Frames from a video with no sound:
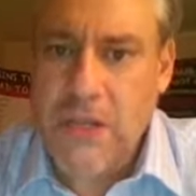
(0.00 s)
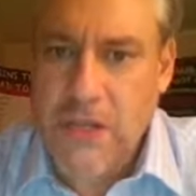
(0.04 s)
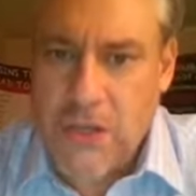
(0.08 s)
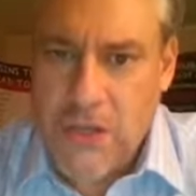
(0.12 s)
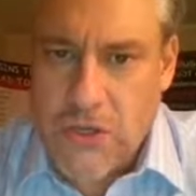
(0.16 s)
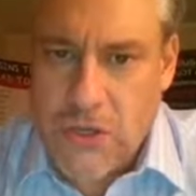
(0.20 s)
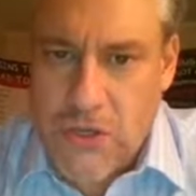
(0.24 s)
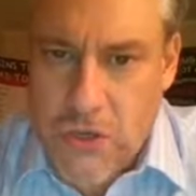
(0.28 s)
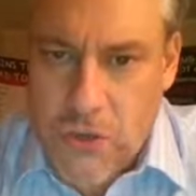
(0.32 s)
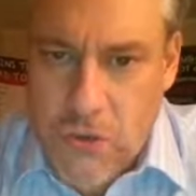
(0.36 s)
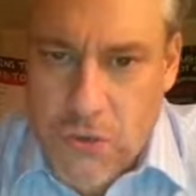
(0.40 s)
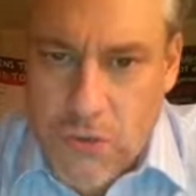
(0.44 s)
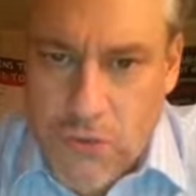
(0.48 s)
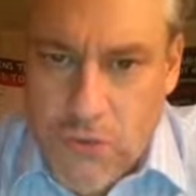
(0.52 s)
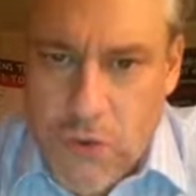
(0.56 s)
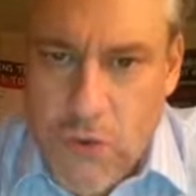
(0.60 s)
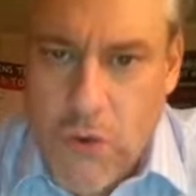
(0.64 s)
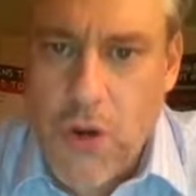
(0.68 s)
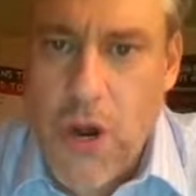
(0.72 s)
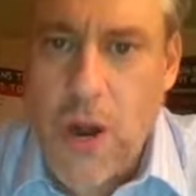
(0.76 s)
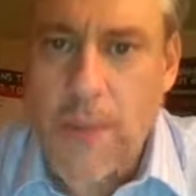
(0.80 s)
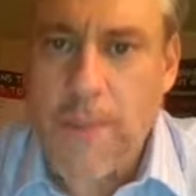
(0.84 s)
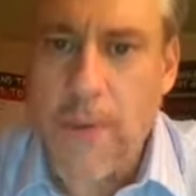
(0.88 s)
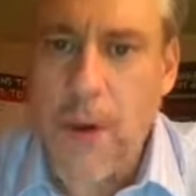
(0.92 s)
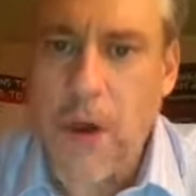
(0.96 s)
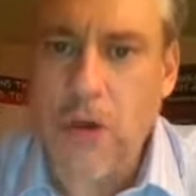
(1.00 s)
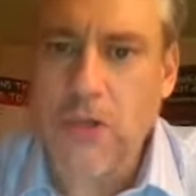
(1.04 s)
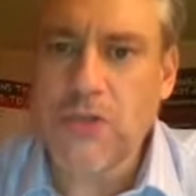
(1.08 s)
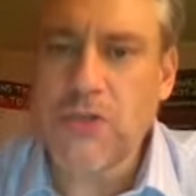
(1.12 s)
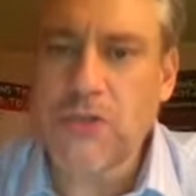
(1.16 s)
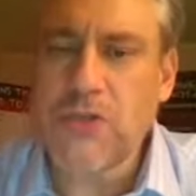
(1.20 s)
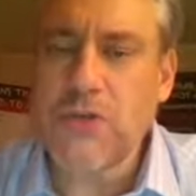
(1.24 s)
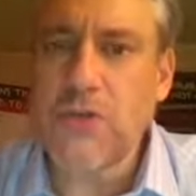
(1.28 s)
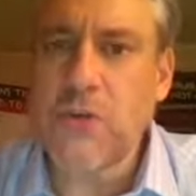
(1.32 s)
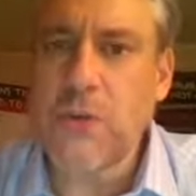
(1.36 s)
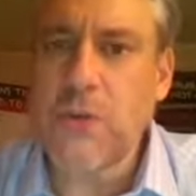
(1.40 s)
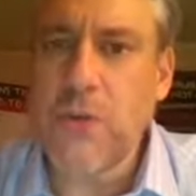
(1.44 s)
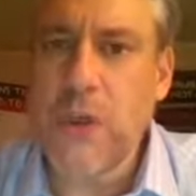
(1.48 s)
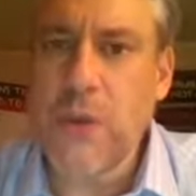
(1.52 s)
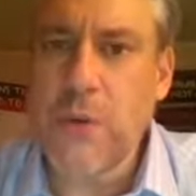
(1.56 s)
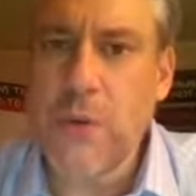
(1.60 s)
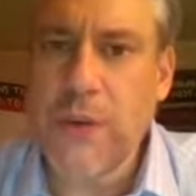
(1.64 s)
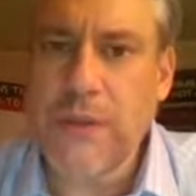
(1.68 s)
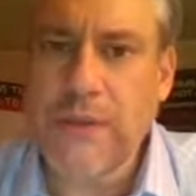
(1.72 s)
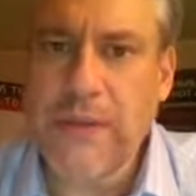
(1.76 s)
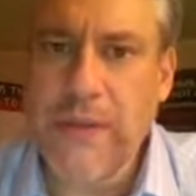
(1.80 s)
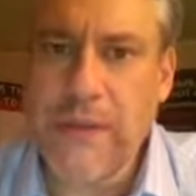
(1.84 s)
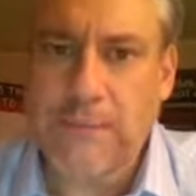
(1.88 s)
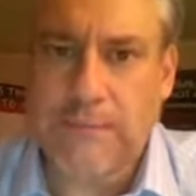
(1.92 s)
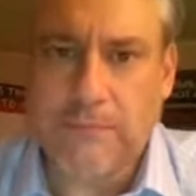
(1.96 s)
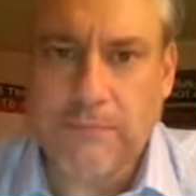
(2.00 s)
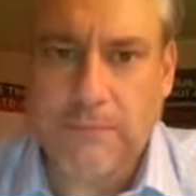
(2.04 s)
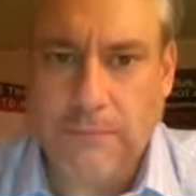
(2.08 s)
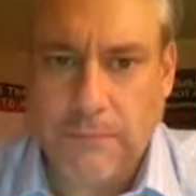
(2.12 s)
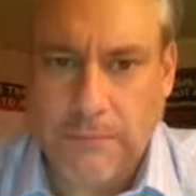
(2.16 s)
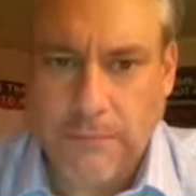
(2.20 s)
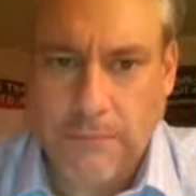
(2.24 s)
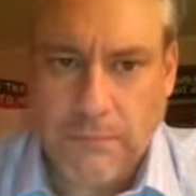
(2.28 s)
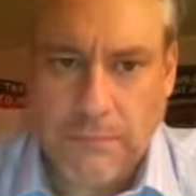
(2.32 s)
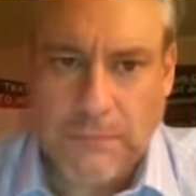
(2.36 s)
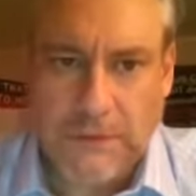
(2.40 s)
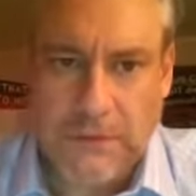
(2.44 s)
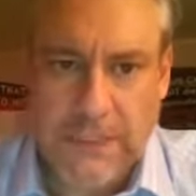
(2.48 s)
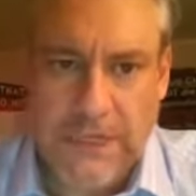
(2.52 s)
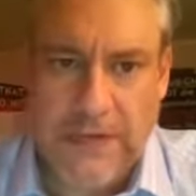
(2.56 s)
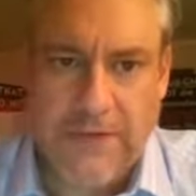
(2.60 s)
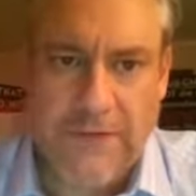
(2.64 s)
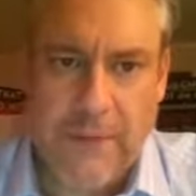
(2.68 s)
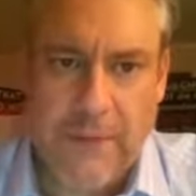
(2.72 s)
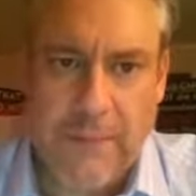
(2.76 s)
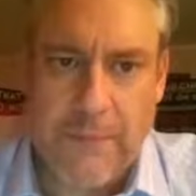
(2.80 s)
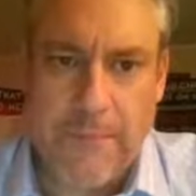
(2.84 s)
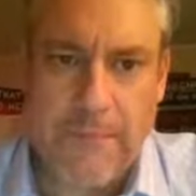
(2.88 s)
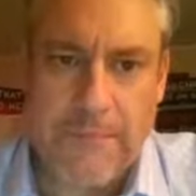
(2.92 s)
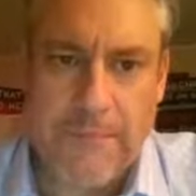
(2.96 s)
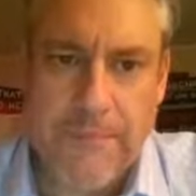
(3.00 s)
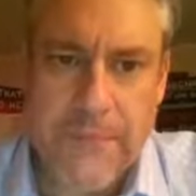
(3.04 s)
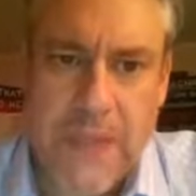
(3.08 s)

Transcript: you root up also the wheat with them. Leave them.